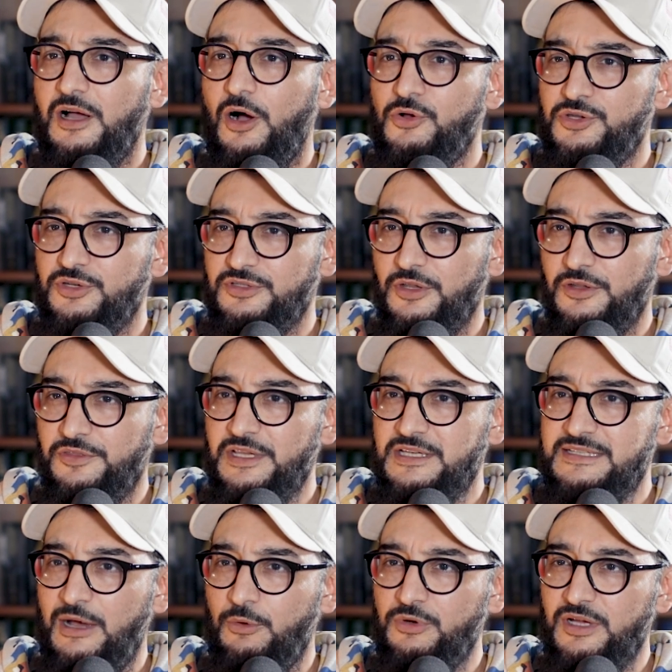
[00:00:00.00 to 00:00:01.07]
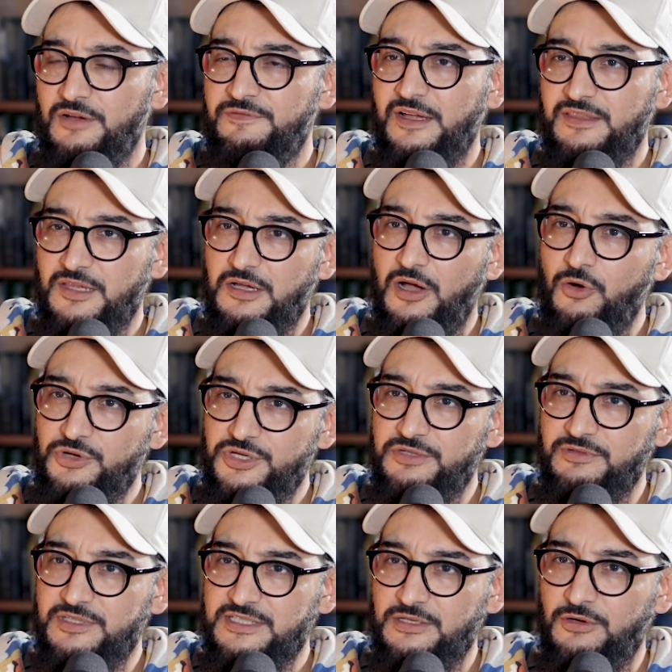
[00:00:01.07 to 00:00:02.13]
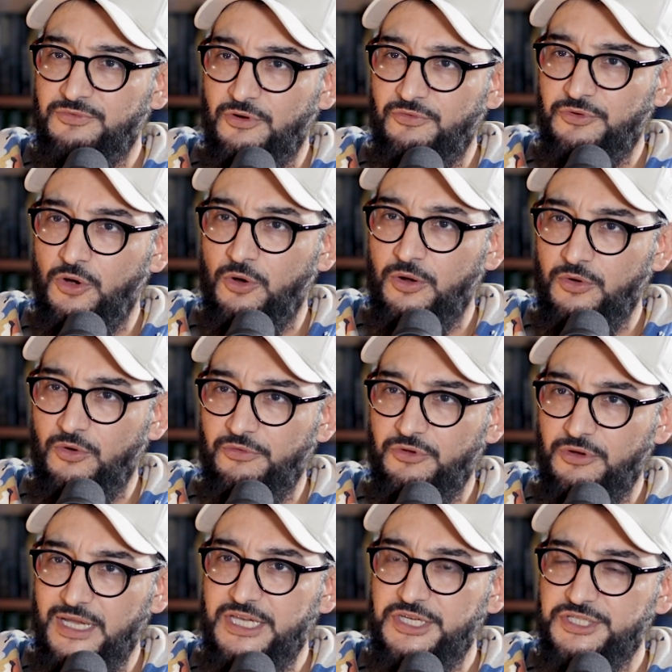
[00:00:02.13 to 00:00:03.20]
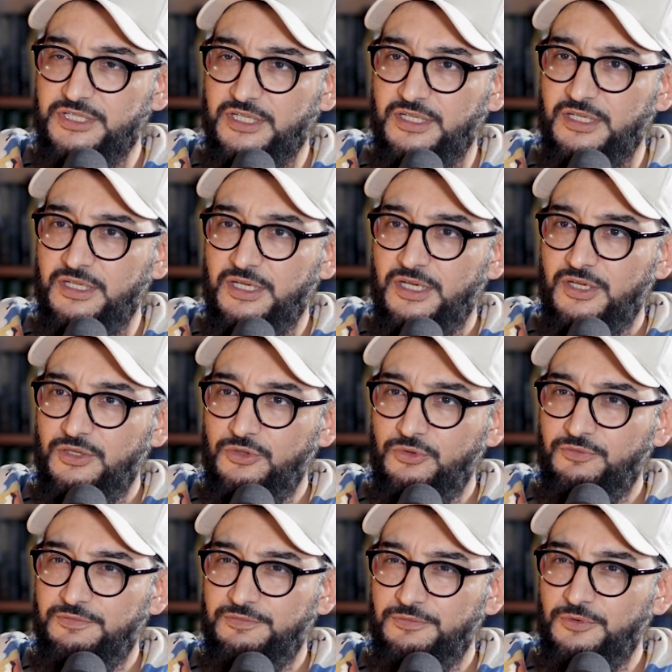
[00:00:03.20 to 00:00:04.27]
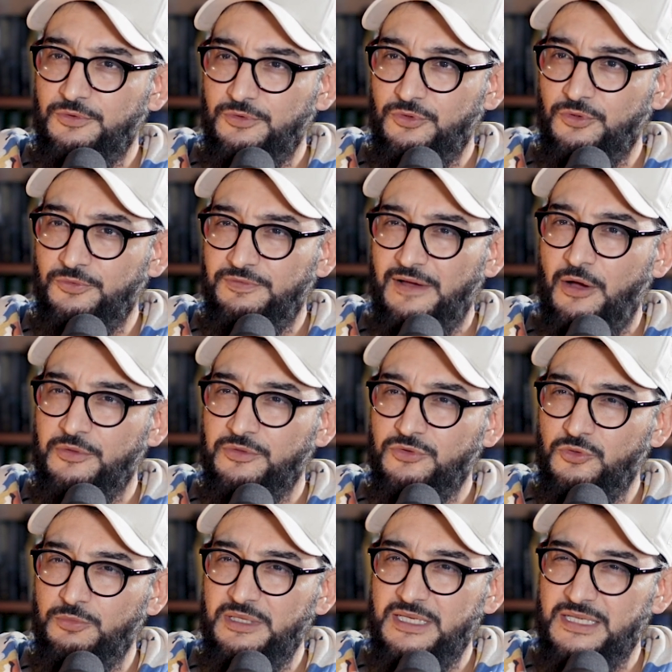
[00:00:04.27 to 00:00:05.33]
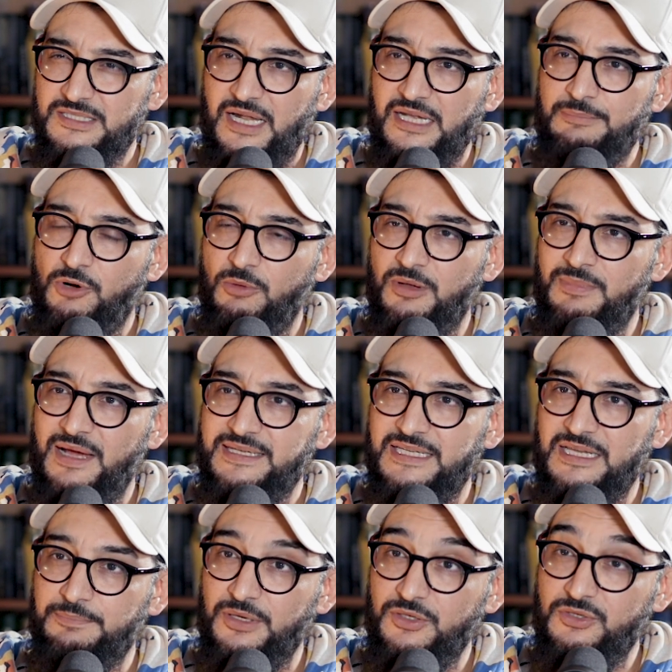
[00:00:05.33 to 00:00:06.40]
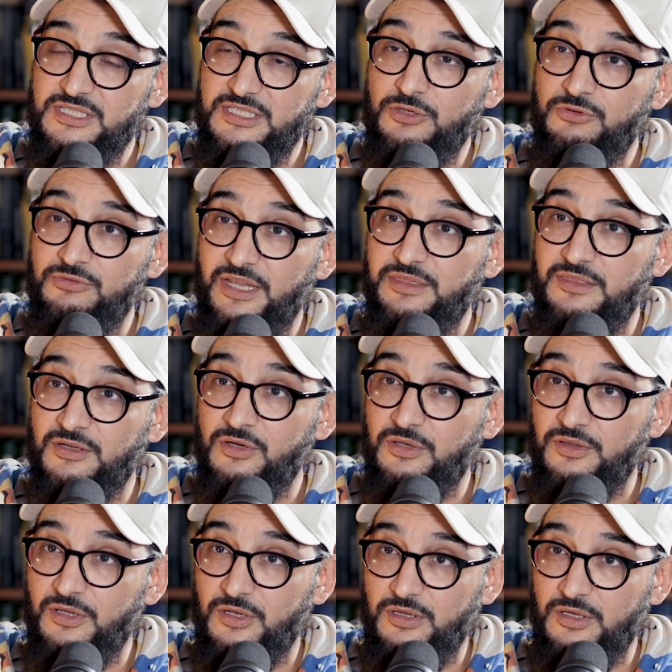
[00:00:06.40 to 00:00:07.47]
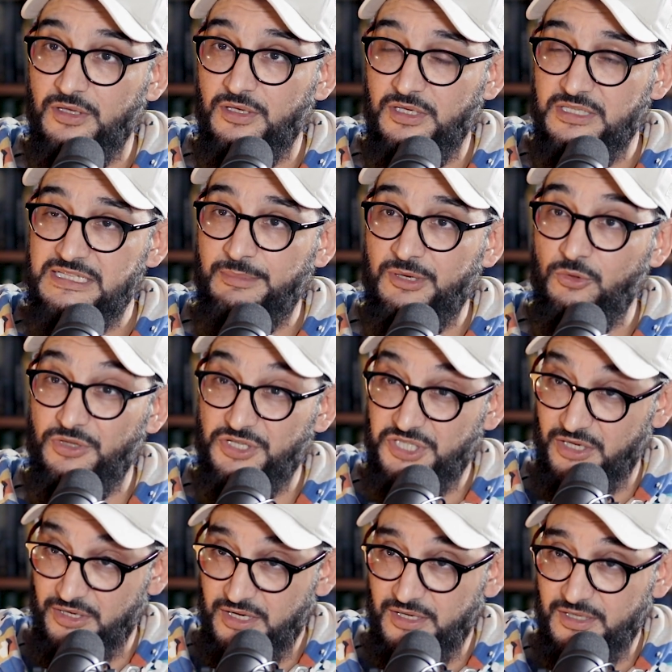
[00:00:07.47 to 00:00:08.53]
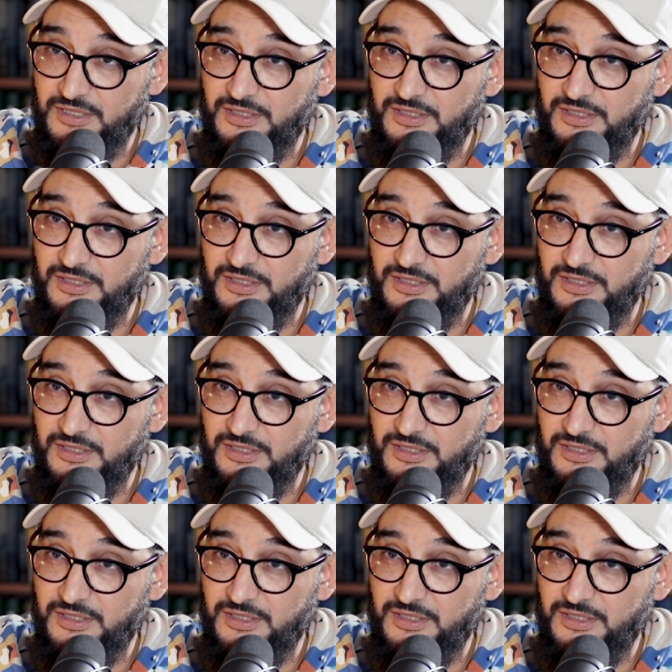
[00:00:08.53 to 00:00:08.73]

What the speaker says: the culture, so the things that would affect the culture itself of your nation, you found to be slightly problematic, but you still read the Islamic law, the Sharia.